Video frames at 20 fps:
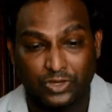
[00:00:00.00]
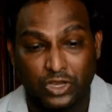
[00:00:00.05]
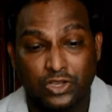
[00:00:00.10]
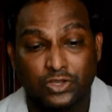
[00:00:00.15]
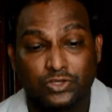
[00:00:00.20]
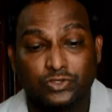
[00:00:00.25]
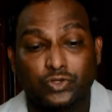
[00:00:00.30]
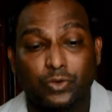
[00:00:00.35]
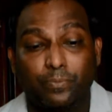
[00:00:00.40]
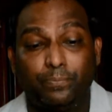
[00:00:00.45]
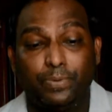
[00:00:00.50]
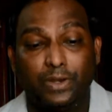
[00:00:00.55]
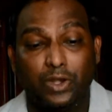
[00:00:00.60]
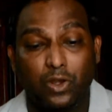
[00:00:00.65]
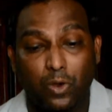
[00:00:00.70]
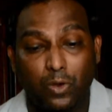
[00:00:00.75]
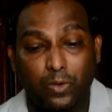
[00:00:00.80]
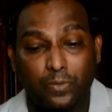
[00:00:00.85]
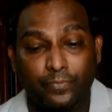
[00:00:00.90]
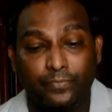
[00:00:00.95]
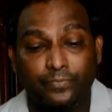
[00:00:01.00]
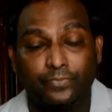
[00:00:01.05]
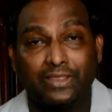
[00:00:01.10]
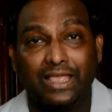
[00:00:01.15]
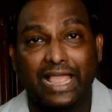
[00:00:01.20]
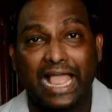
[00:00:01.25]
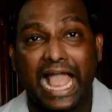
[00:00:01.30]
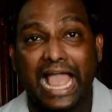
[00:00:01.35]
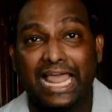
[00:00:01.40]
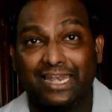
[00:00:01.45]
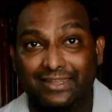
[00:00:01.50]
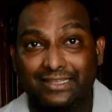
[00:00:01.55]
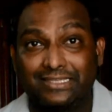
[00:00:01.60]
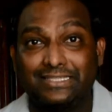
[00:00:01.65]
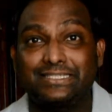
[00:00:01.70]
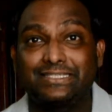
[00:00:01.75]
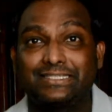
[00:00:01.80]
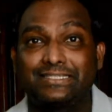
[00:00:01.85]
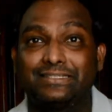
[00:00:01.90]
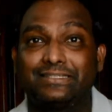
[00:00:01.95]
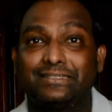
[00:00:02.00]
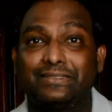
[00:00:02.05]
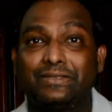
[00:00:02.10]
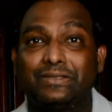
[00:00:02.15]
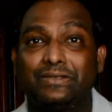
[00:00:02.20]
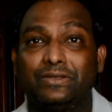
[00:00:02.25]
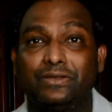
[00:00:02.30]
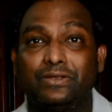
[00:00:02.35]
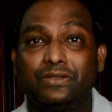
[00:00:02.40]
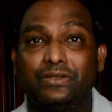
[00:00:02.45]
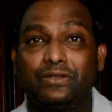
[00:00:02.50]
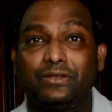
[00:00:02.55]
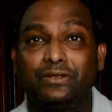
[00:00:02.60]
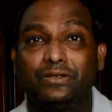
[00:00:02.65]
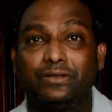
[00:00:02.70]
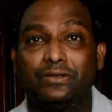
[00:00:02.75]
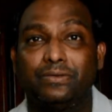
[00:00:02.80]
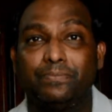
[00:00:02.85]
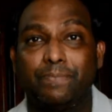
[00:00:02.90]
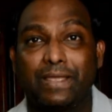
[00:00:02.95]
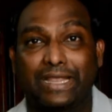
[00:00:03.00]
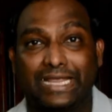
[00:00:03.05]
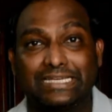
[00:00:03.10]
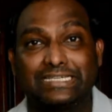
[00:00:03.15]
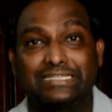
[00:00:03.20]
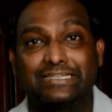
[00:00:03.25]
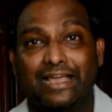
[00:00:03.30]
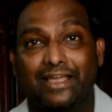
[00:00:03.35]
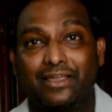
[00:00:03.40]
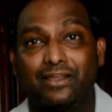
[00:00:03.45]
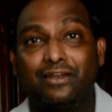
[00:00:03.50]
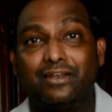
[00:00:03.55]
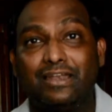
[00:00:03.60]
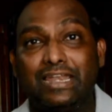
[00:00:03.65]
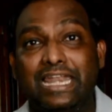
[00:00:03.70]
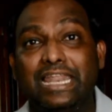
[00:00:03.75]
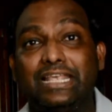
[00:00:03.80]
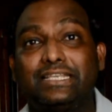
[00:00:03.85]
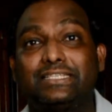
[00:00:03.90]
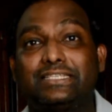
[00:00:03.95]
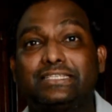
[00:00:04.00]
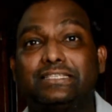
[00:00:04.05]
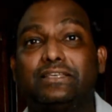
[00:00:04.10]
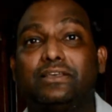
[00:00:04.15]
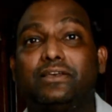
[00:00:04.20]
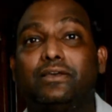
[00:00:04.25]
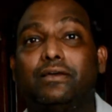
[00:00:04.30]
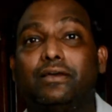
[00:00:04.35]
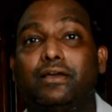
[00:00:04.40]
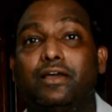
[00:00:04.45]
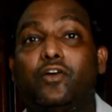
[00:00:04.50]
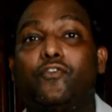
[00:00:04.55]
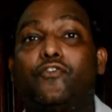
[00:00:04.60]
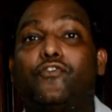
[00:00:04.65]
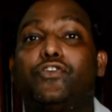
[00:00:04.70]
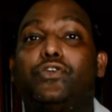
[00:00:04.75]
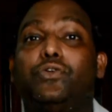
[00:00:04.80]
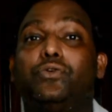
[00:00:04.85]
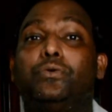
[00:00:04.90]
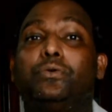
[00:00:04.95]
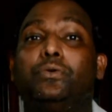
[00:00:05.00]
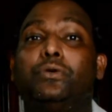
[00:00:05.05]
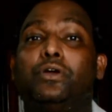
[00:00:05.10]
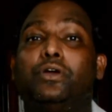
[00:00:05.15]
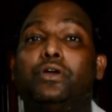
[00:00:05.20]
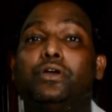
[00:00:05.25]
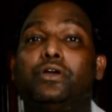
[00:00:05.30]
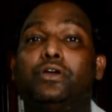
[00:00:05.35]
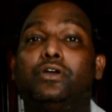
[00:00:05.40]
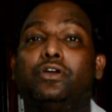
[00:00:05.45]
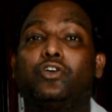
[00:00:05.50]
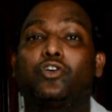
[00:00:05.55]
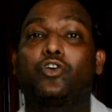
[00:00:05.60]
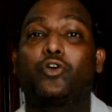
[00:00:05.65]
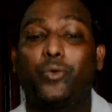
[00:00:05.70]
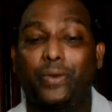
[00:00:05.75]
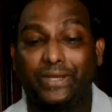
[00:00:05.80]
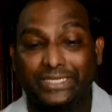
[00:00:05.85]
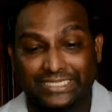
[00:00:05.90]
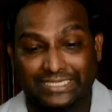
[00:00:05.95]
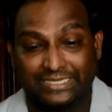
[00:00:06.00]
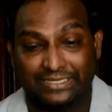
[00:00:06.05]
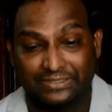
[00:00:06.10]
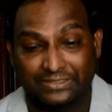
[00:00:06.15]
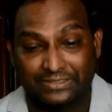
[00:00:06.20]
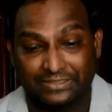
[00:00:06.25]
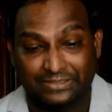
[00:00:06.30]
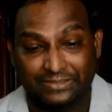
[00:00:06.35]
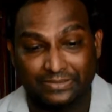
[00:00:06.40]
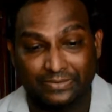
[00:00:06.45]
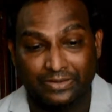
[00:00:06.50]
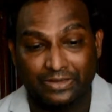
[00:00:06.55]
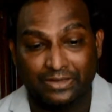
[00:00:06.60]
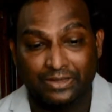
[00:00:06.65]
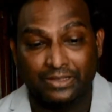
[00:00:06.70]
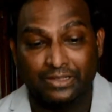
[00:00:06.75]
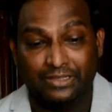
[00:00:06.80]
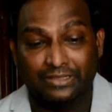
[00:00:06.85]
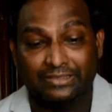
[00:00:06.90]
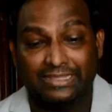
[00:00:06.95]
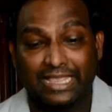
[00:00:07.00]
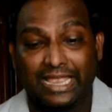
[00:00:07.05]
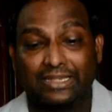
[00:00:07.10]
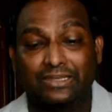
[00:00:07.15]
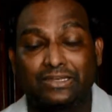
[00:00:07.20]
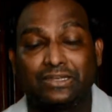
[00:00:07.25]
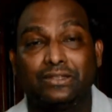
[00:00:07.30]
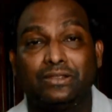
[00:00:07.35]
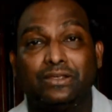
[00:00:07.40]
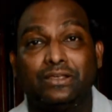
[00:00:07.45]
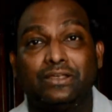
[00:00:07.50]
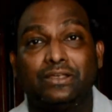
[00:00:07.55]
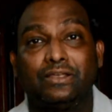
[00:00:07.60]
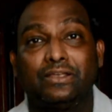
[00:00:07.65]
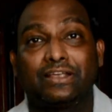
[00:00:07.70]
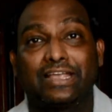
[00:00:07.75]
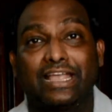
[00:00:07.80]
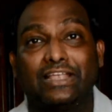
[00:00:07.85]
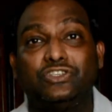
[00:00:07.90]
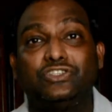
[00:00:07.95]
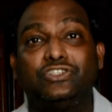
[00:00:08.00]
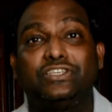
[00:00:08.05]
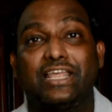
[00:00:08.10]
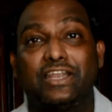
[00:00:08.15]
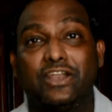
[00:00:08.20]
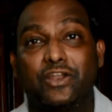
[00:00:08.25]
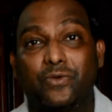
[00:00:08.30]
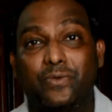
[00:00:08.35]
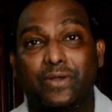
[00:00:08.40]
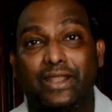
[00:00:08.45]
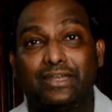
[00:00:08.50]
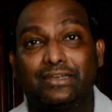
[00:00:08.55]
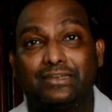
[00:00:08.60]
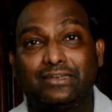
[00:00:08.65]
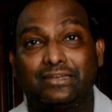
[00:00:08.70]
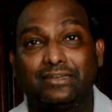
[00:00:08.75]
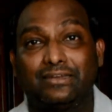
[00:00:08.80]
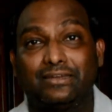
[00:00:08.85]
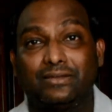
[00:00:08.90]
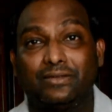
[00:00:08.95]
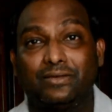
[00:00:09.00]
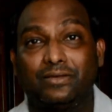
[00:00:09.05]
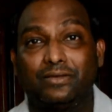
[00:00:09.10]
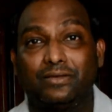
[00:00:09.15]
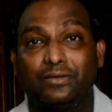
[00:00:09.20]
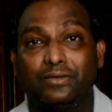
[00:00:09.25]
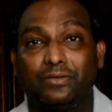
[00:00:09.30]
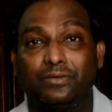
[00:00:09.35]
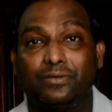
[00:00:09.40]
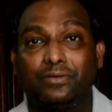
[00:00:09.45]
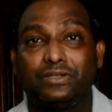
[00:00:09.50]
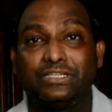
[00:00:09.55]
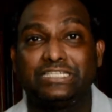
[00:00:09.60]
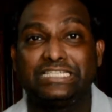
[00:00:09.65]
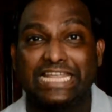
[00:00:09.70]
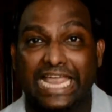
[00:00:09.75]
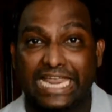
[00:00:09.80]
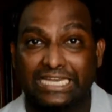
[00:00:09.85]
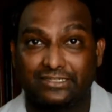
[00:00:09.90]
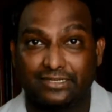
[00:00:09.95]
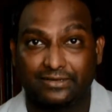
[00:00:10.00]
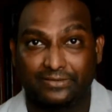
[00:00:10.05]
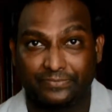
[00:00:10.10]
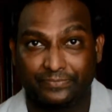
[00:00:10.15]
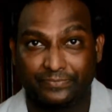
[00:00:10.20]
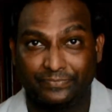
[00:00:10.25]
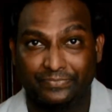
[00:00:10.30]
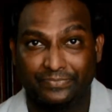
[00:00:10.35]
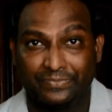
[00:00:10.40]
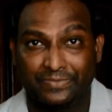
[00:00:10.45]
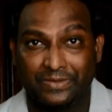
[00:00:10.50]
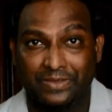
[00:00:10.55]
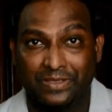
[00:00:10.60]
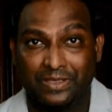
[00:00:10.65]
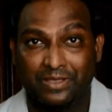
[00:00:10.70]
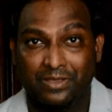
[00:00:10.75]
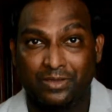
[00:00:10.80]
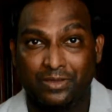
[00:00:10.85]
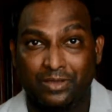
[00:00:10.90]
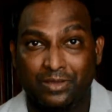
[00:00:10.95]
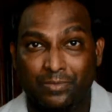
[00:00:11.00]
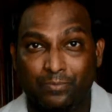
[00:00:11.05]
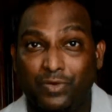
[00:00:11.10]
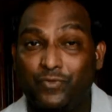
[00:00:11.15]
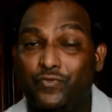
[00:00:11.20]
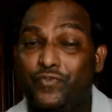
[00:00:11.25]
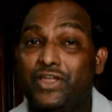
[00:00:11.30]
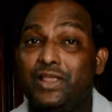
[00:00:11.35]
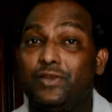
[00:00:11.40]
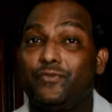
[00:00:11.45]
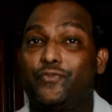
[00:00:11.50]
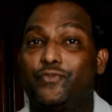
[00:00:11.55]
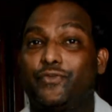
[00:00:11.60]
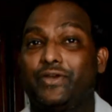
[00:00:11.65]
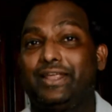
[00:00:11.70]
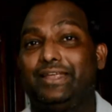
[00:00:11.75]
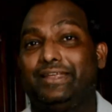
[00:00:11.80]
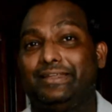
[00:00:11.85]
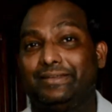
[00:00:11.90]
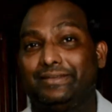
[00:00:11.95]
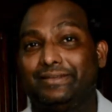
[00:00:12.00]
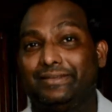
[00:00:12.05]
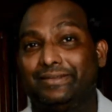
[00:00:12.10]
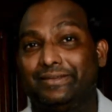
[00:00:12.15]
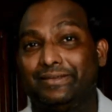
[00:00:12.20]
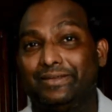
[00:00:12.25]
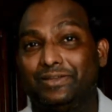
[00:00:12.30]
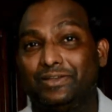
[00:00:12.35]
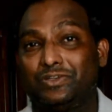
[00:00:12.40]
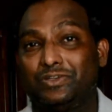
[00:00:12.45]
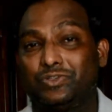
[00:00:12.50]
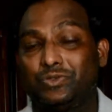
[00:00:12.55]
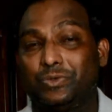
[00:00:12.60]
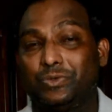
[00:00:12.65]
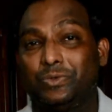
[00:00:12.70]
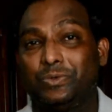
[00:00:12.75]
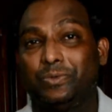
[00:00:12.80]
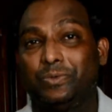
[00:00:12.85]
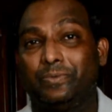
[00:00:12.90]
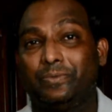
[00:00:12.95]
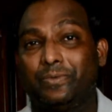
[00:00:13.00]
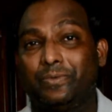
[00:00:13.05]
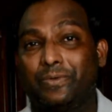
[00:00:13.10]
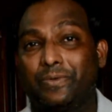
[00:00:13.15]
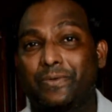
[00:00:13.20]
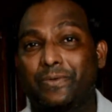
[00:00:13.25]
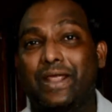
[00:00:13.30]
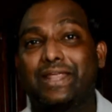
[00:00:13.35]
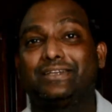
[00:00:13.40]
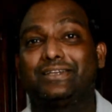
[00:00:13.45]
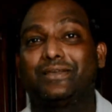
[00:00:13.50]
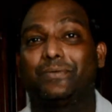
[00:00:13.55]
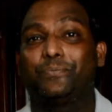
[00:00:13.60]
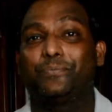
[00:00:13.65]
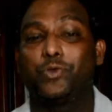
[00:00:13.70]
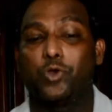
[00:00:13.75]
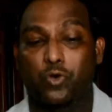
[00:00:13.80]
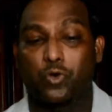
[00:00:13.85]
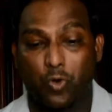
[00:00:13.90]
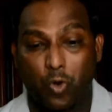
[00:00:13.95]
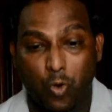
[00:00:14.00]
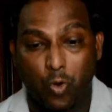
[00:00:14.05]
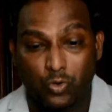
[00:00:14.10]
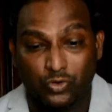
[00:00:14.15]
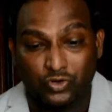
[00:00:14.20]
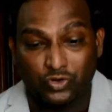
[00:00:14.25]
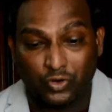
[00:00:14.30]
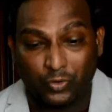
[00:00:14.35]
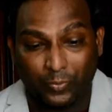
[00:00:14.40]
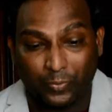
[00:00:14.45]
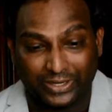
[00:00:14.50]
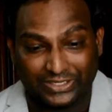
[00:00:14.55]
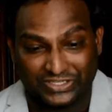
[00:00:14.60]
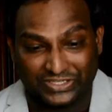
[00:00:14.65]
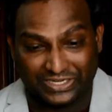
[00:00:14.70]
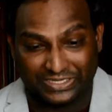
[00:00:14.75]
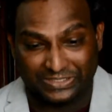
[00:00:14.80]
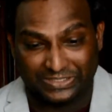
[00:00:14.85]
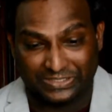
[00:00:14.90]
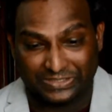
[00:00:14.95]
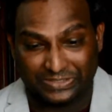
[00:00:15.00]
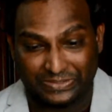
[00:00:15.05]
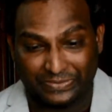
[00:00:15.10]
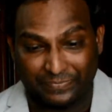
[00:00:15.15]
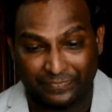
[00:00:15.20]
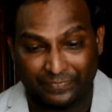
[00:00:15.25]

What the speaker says: So below, Alice McIntyre lists a few questions that can generate data. But feel free to write up your own questions.